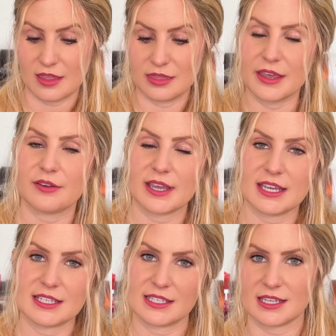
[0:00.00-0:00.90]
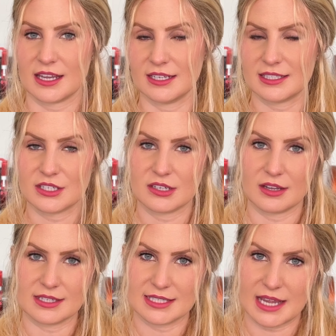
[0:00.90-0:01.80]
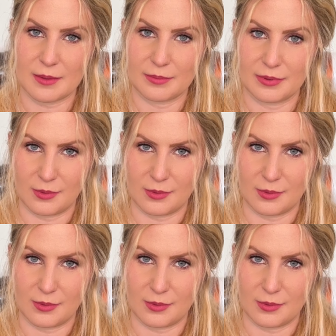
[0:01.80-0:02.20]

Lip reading: there is an additional step